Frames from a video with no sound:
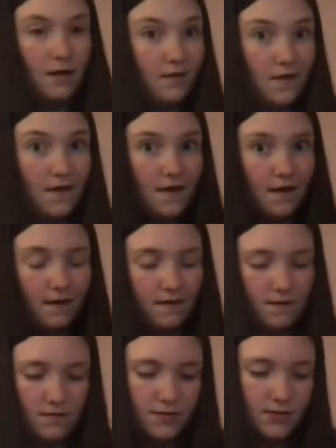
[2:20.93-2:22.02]
Okay,
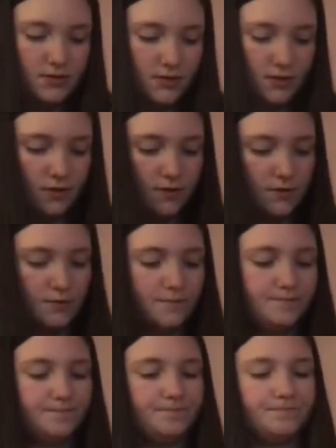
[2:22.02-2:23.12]

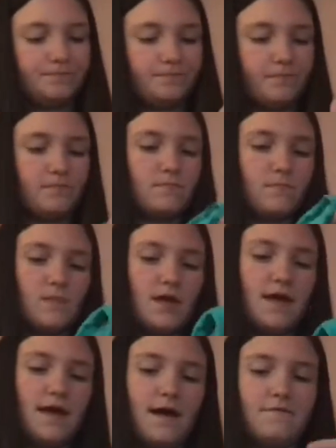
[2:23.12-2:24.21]
so
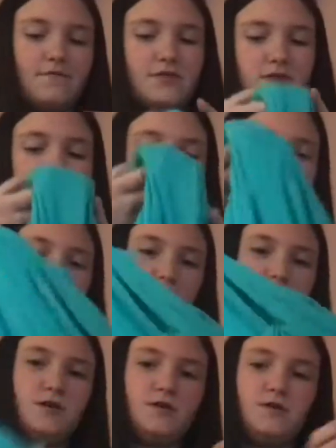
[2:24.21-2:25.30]
I have this
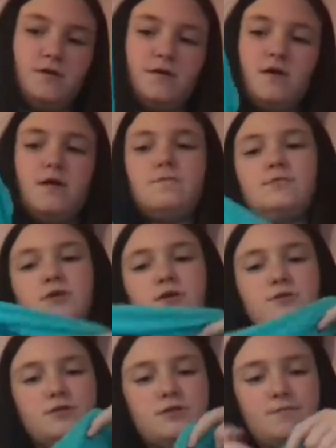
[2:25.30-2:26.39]
shirt, which
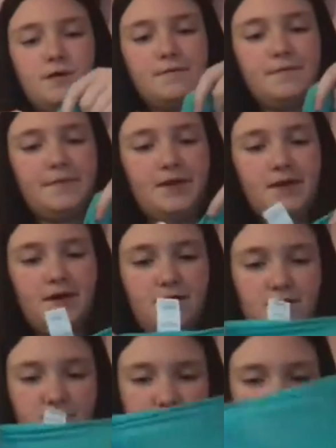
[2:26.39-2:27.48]
also could probably be ironed,